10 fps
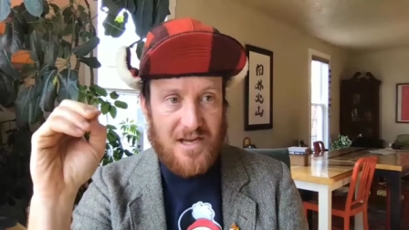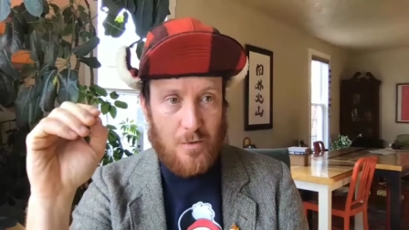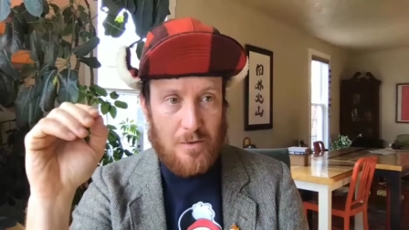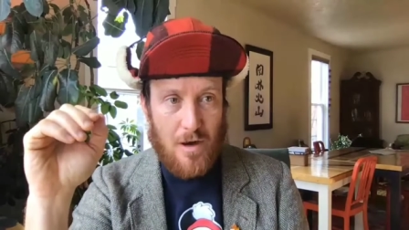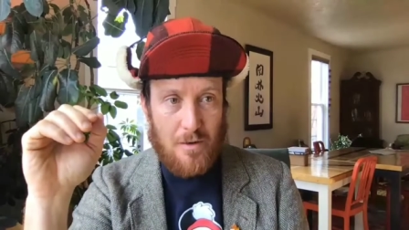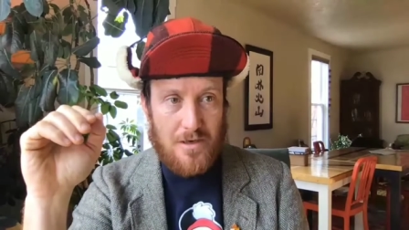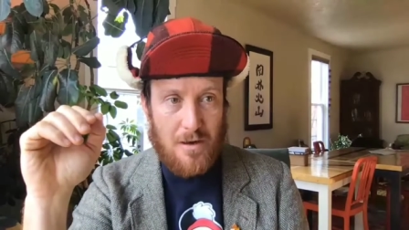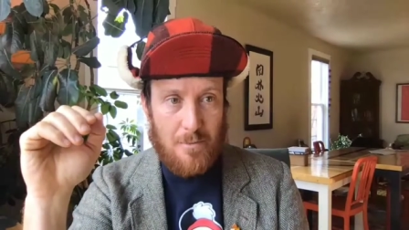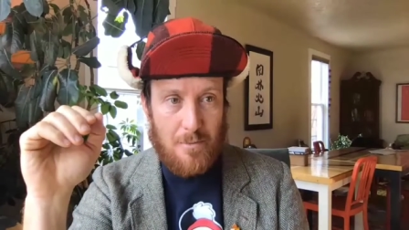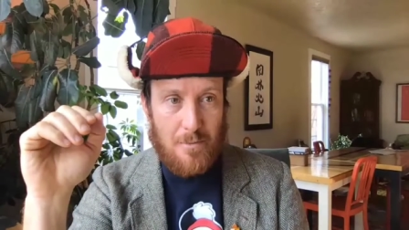Is anyone pumped
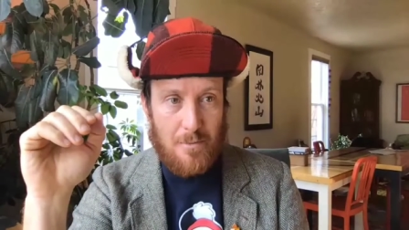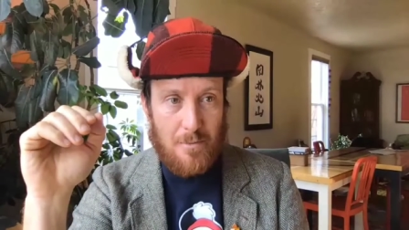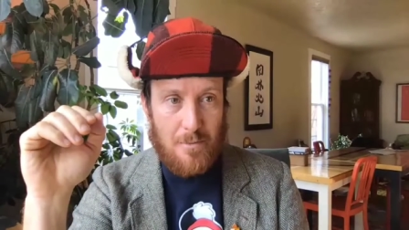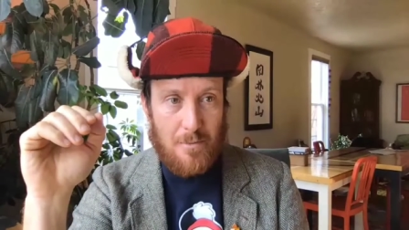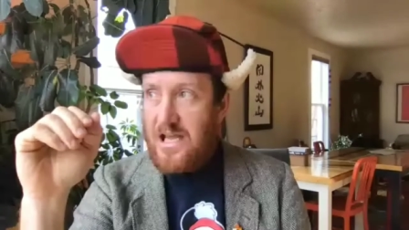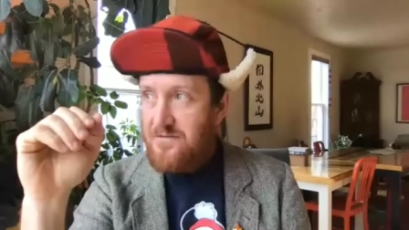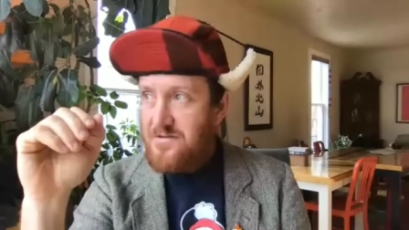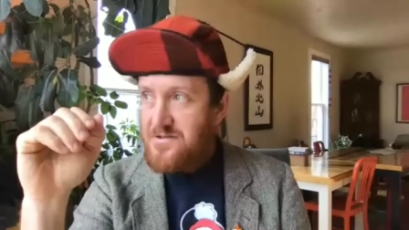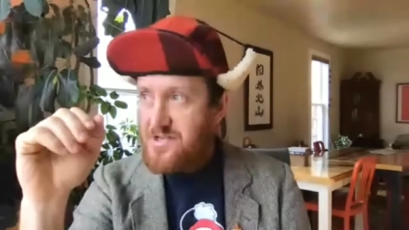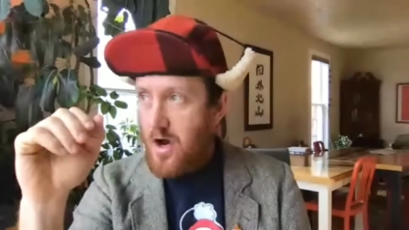up about that?
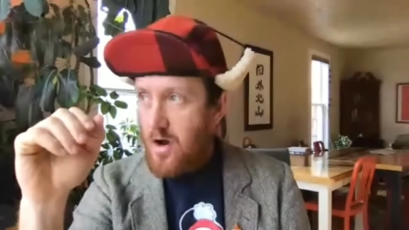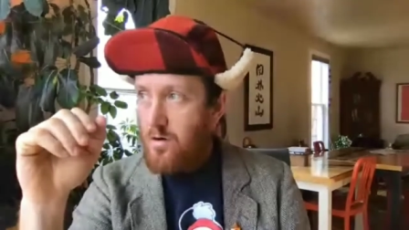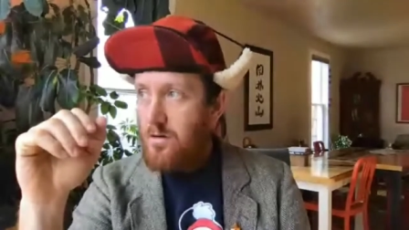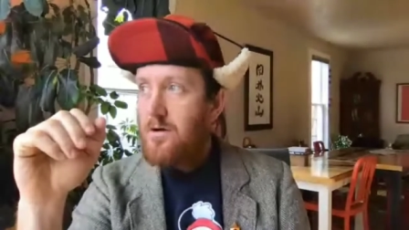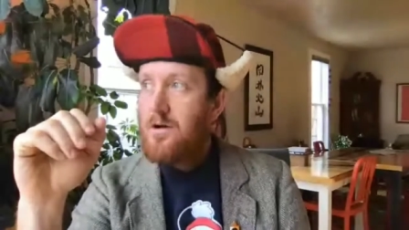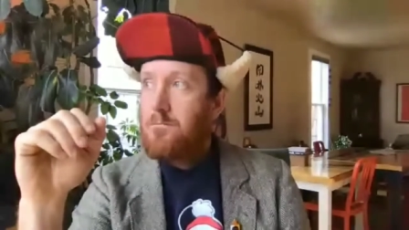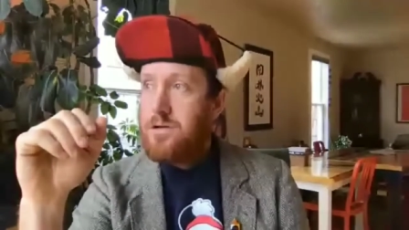If so,